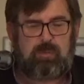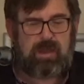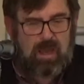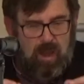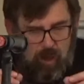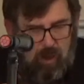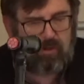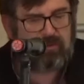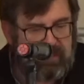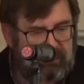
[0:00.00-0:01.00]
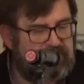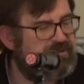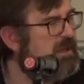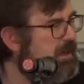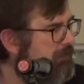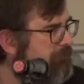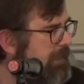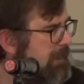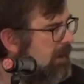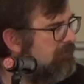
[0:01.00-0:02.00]
We are all guilty
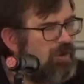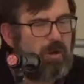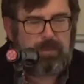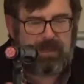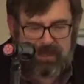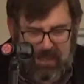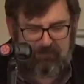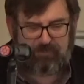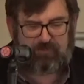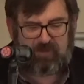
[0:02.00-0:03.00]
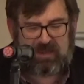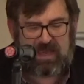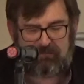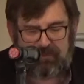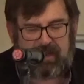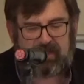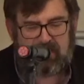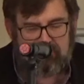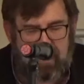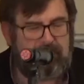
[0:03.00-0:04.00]
of not being able to keep that
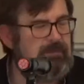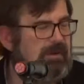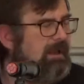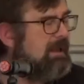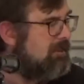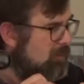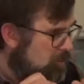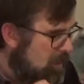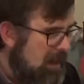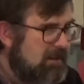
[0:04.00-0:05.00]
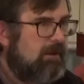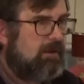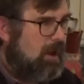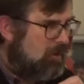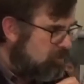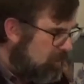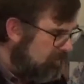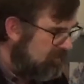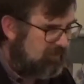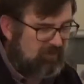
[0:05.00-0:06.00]
commandment in the way that God
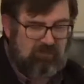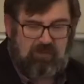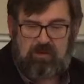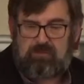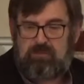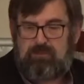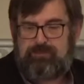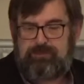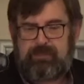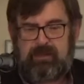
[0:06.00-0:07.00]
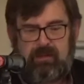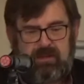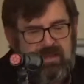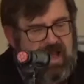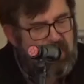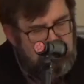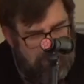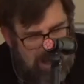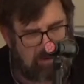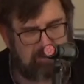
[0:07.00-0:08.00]
wants us to. Our
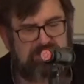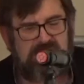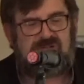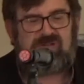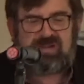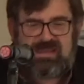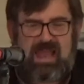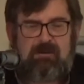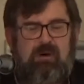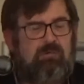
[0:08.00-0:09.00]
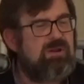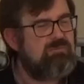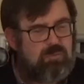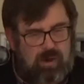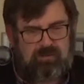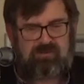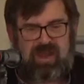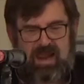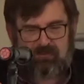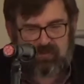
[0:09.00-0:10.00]
priority is to get what we
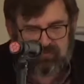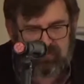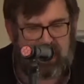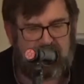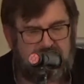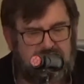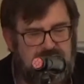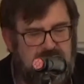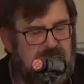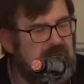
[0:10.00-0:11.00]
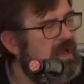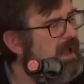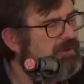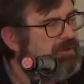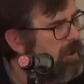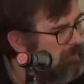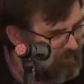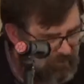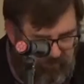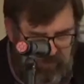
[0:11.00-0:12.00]
want out of life and not
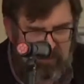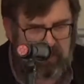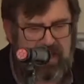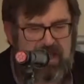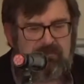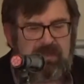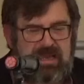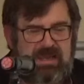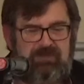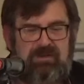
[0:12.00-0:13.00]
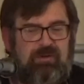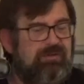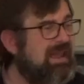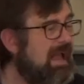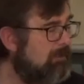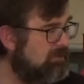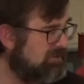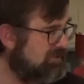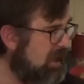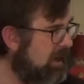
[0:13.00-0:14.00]
to follow him, even if on the
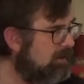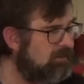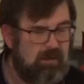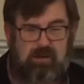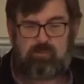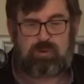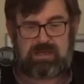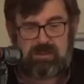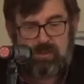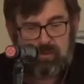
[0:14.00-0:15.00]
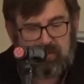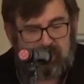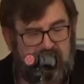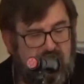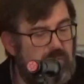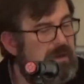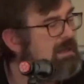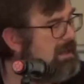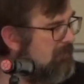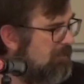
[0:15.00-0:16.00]
outside we look as though
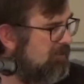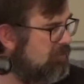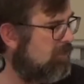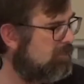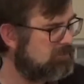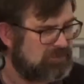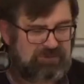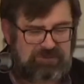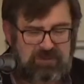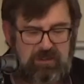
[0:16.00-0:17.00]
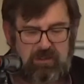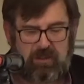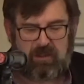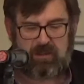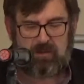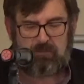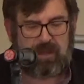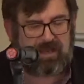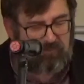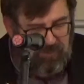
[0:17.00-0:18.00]
we keep his rules.
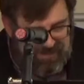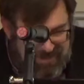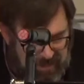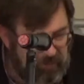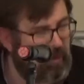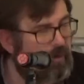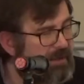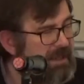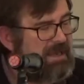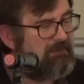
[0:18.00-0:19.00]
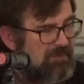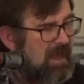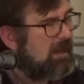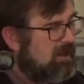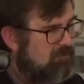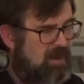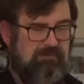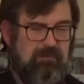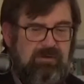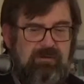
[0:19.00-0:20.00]
But if we cannot keep that
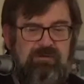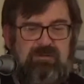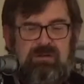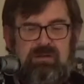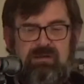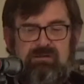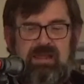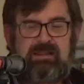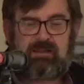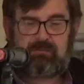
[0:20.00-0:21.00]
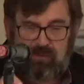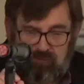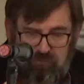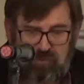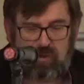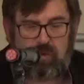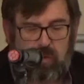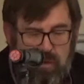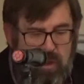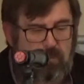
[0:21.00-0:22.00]
commandment, then there is no
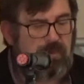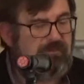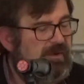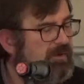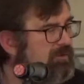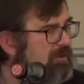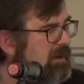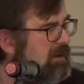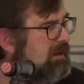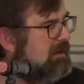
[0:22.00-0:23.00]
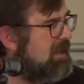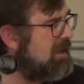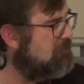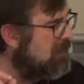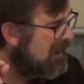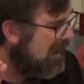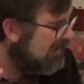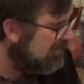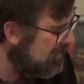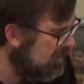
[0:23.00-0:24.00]
hope of us keeping
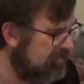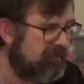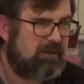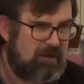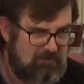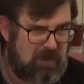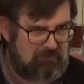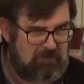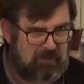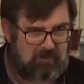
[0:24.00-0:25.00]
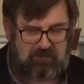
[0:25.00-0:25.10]
any other commandments.